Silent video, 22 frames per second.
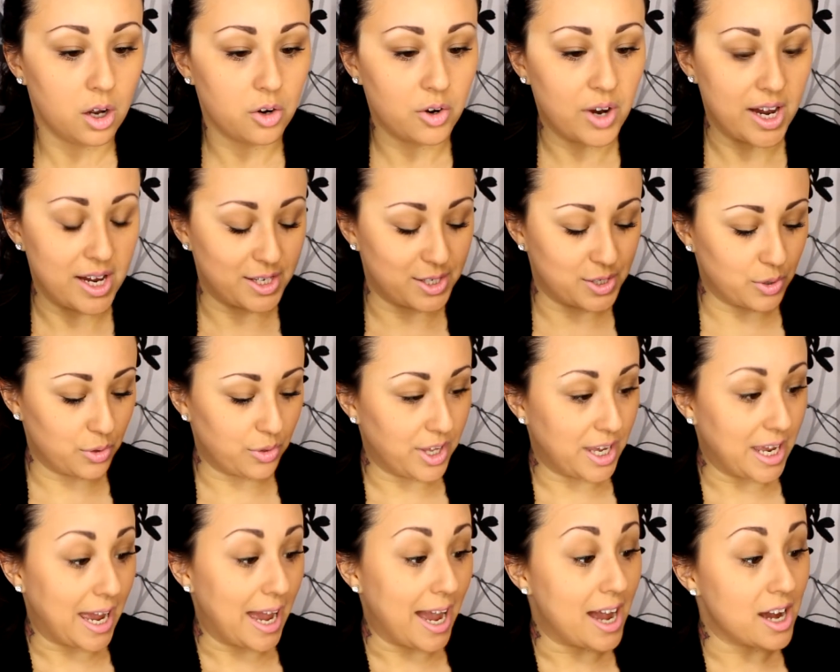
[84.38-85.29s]
Okay, so
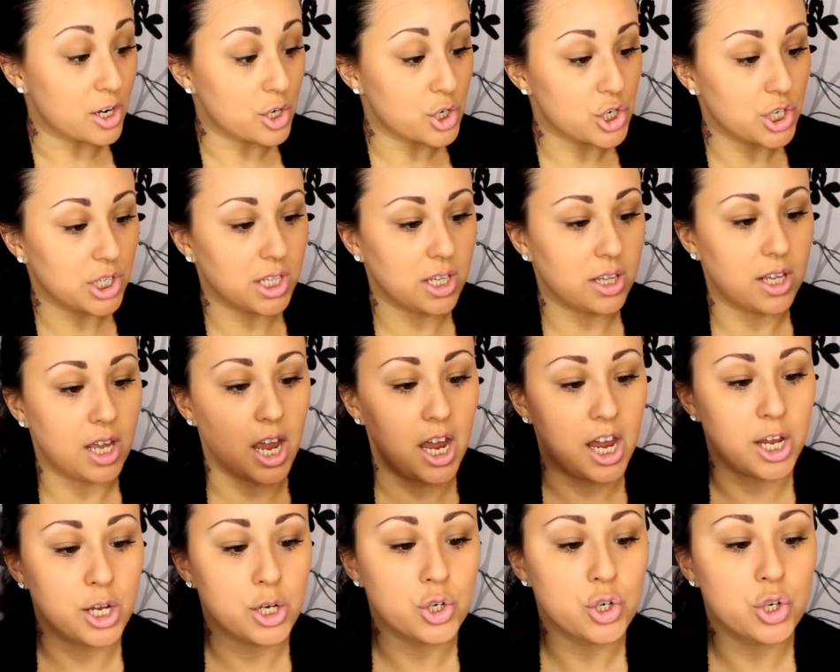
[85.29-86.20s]
the actually the
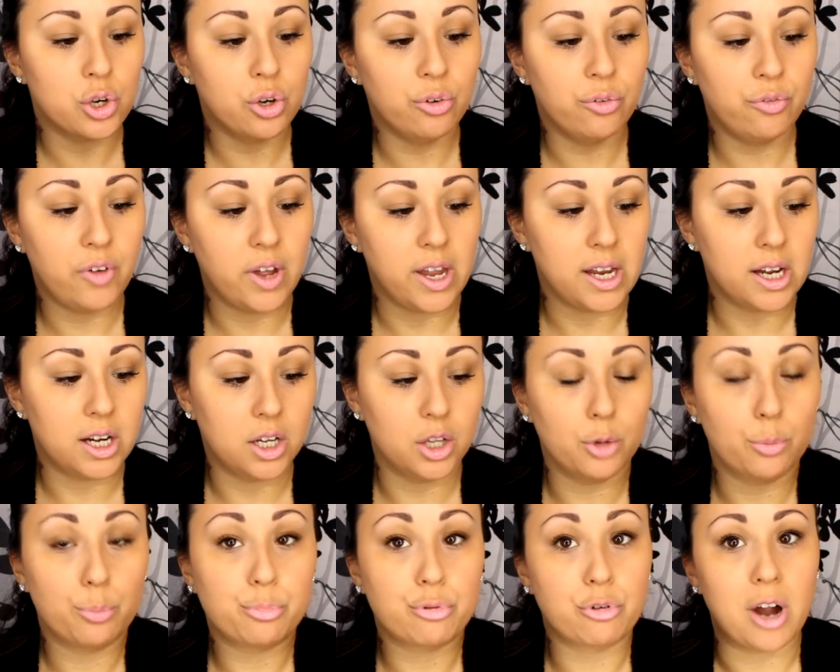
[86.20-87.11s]
Angel
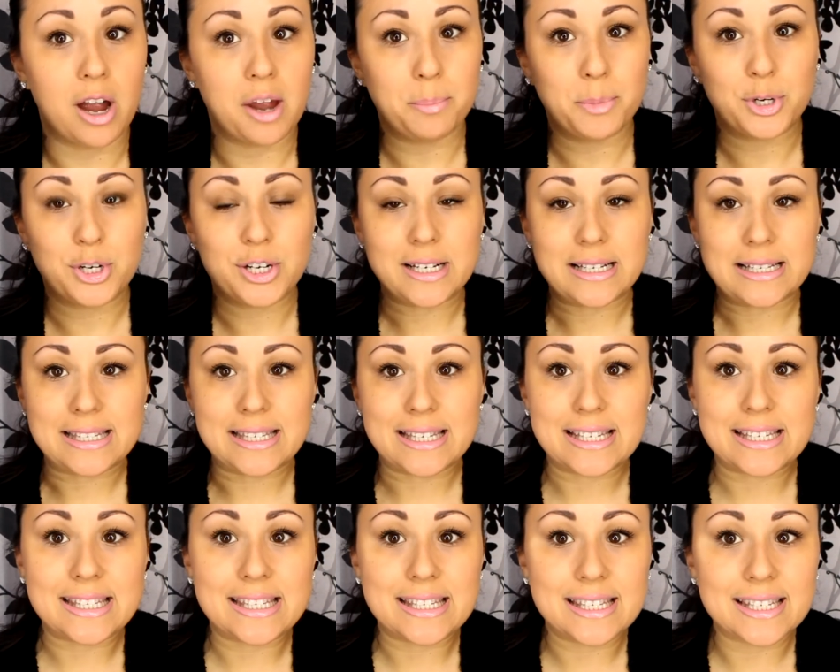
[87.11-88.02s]
Veil Primer is
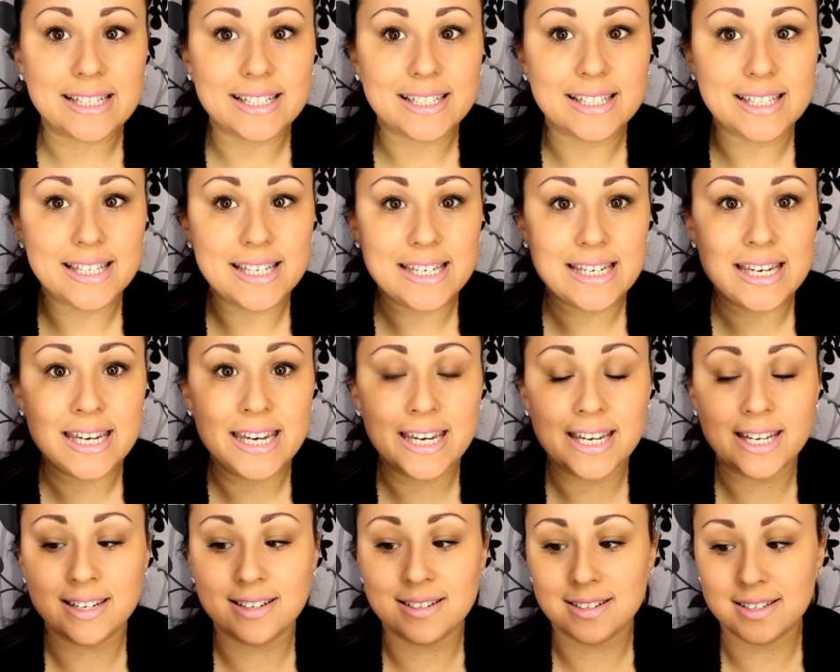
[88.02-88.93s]

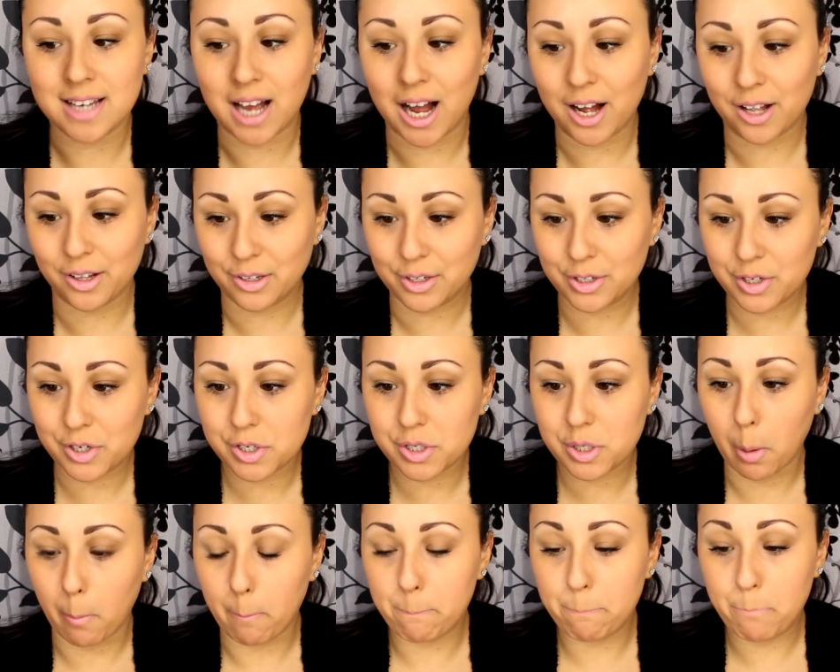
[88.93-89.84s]
sixteen
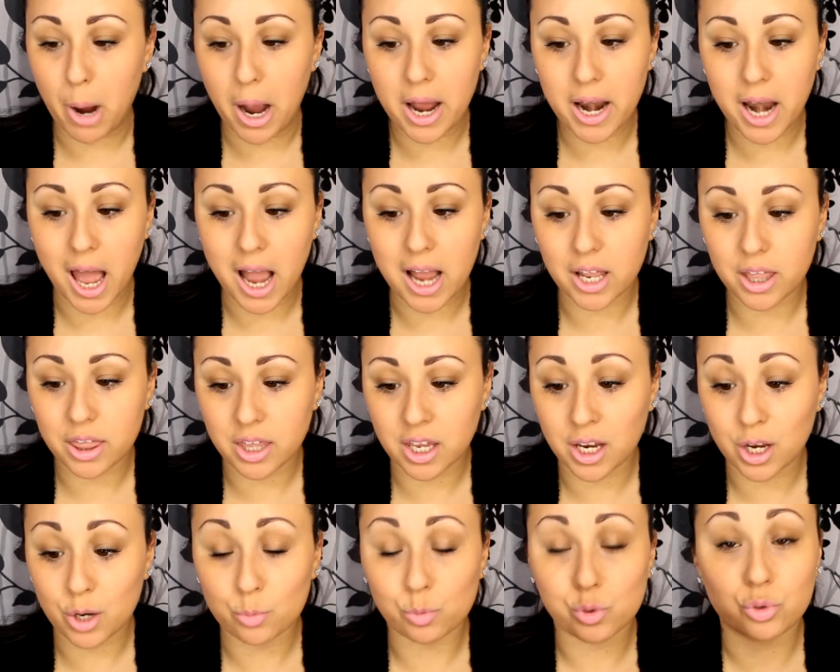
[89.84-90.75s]
dollars, but I
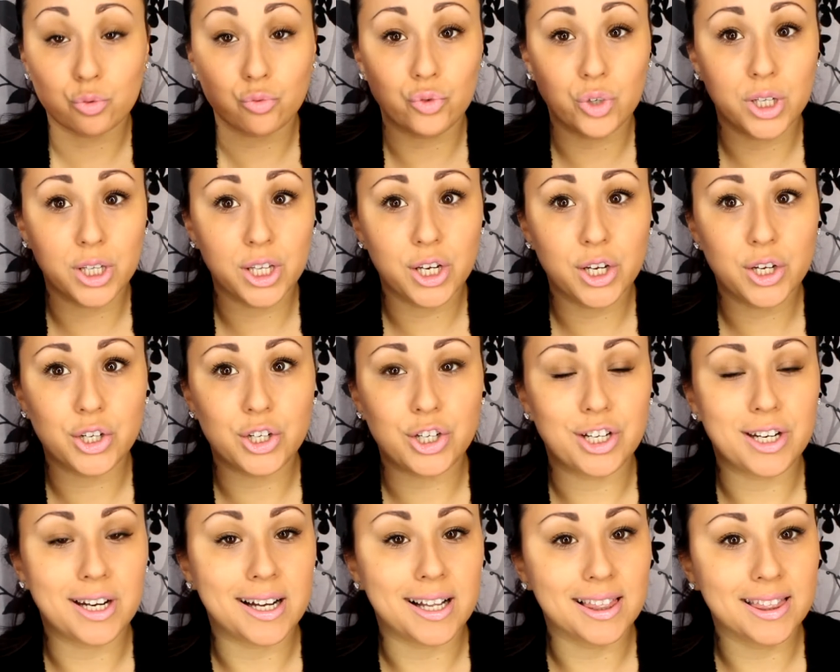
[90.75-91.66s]
think it was really
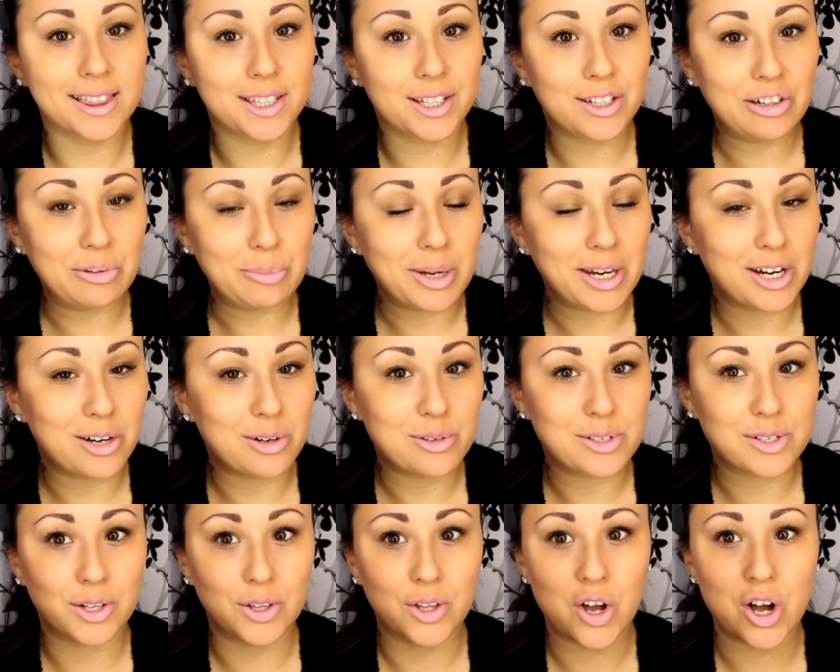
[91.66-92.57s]
good. A little bit
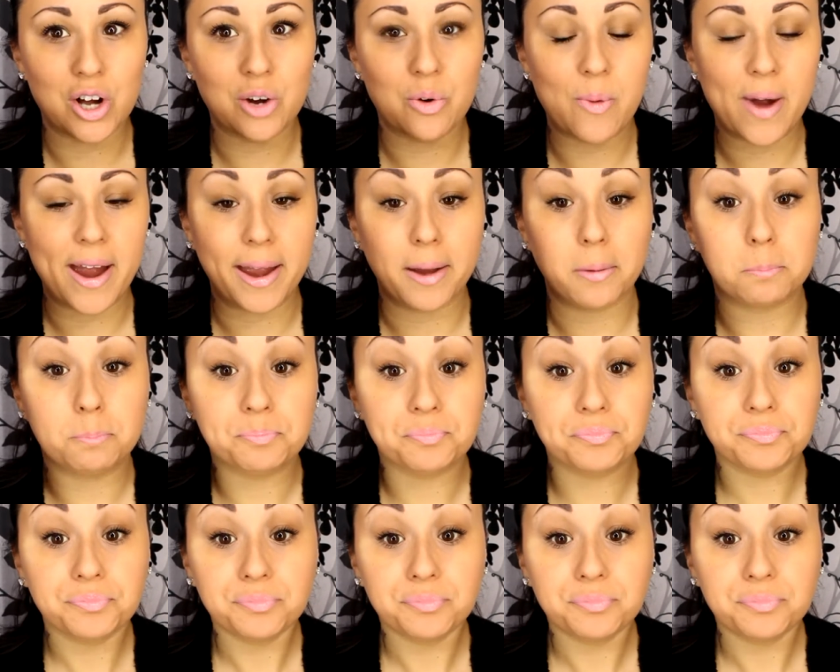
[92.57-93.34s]
goes a long way,